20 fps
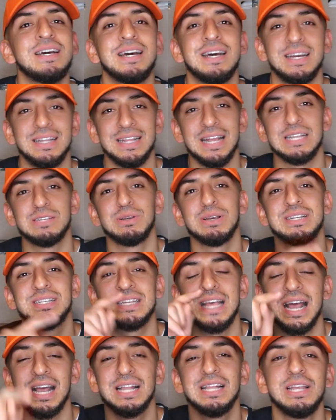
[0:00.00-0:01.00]
and that's
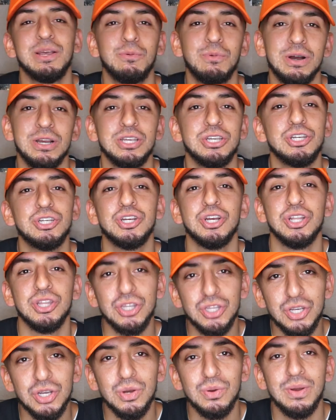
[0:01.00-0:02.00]
exactly what you
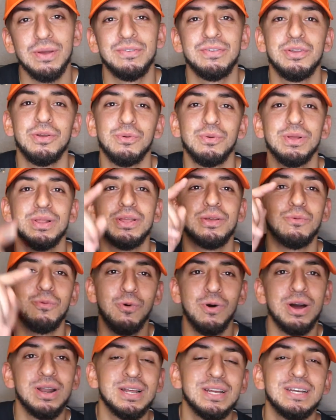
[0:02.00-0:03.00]
should do if you really
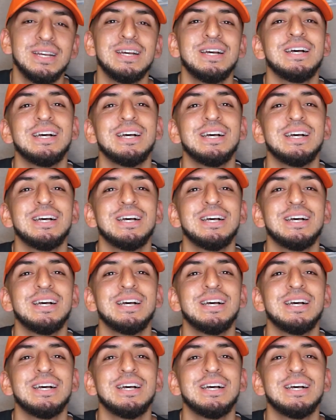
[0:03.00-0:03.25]
want it.